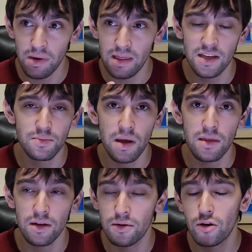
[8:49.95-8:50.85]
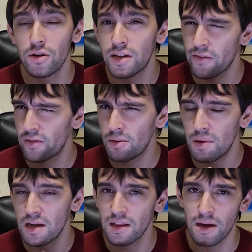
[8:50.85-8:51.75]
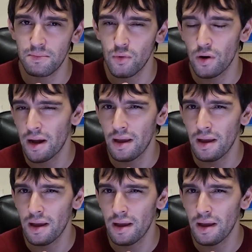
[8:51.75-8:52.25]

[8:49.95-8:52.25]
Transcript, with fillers: and this method could definitely be a lot more, I,